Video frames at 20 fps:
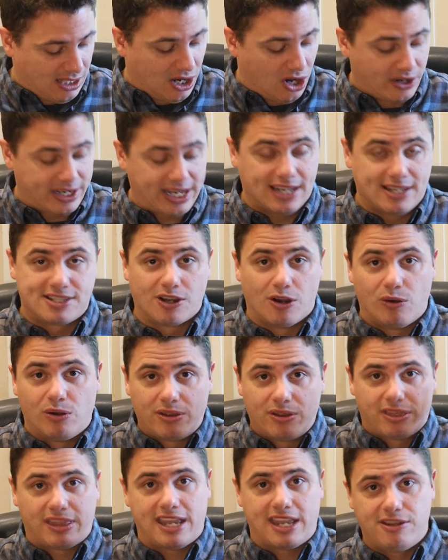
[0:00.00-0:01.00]
Okay, so
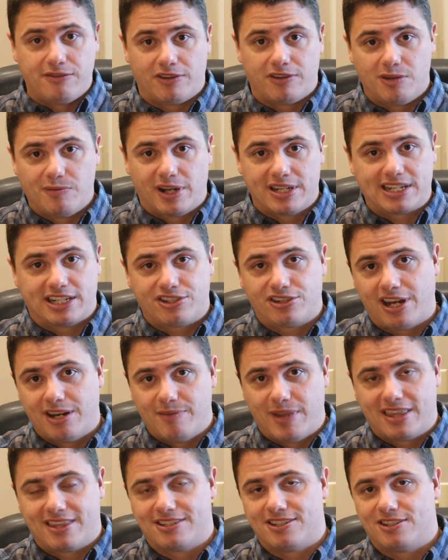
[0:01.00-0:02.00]
thank you very much. I try
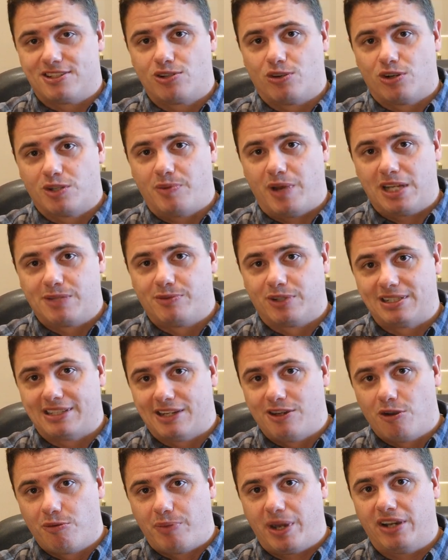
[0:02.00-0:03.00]
to make this as short as possible because
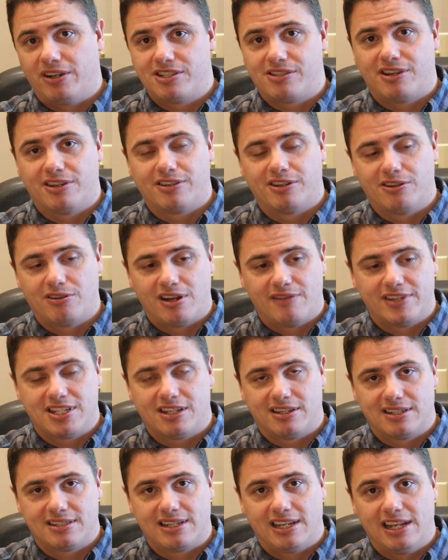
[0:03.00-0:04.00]
I know parents are out there don't have a
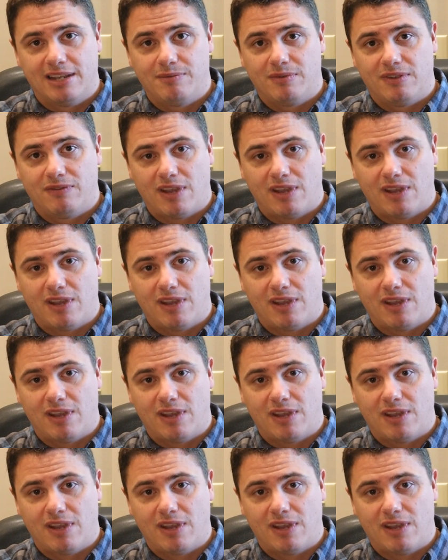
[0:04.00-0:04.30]
ton of time.